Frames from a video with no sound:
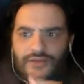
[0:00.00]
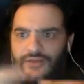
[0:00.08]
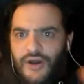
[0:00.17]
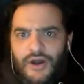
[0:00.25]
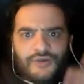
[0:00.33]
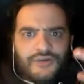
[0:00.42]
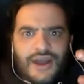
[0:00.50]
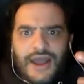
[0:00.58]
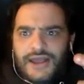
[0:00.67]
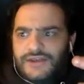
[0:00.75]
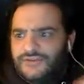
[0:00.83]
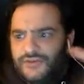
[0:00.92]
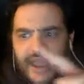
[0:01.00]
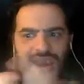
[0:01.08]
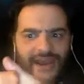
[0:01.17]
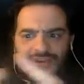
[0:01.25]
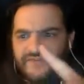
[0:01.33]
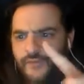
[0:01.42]
The other guys
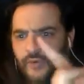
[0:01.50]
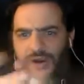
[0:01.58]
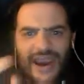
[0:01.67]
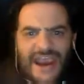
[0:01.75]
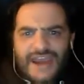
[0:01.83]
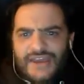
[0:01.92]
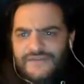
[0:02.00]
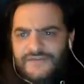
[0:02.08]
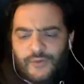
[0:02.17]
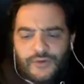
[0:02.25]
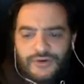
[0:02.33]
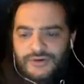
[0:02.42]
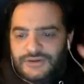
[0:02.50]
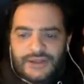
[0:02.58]
84, 84.